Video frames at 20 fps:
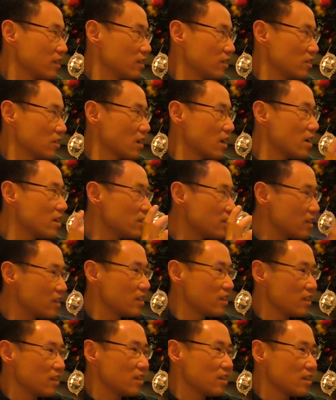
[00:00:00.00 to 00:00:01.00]
The
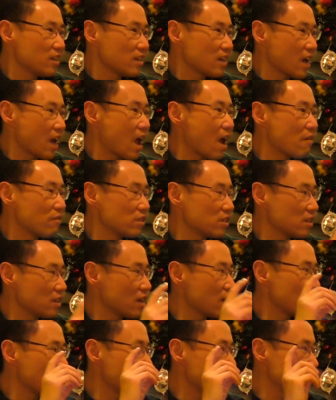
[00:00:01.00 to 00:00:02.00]
entity have
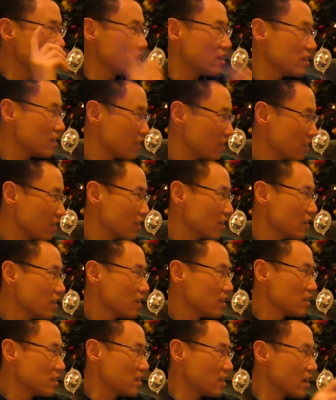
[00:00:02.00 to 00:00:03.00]
their identity,
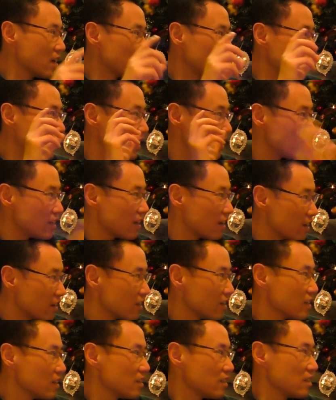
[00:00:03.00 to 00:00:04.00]
their
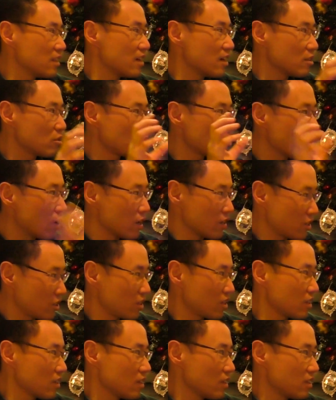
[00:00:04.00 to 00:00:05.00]
data, their
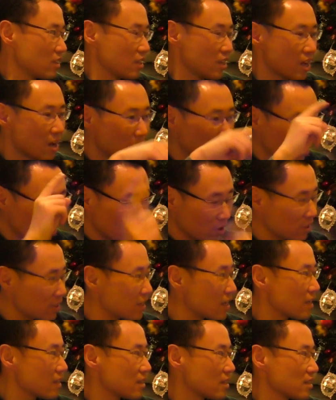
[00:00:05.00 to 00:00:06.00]
trust, their
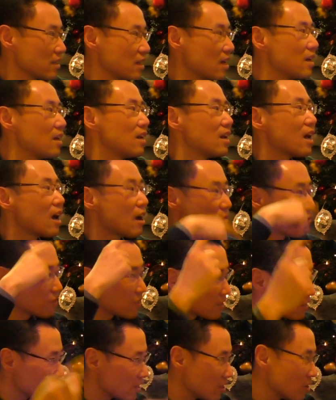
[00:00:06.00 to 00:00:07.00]
process, their life
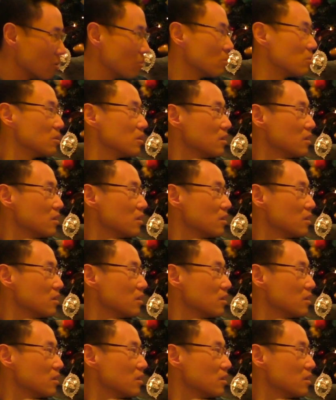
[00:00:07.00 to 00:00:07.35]
cycle.